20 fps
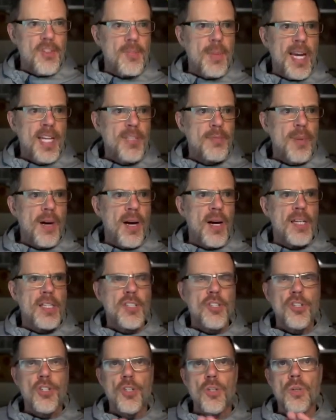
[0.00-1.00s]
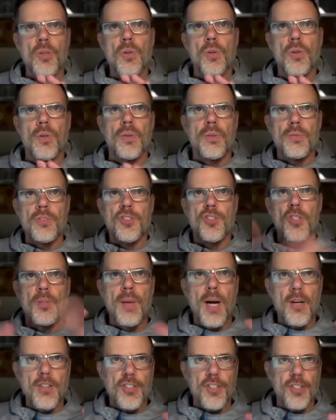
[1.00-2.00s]
the space bar to
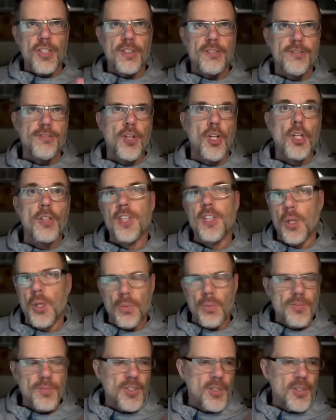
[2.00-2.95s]
zoom out to a full view.